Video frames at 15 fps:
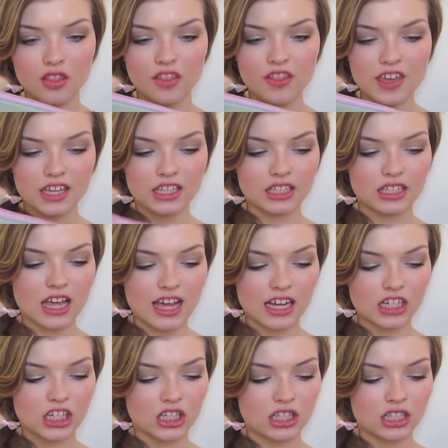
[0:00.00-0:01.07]
This I
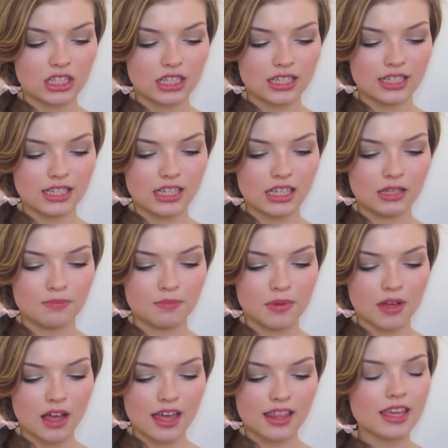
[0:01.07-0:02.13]
just keep.
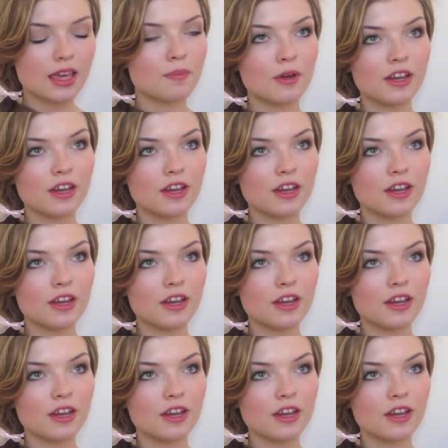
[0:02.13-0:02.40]
I like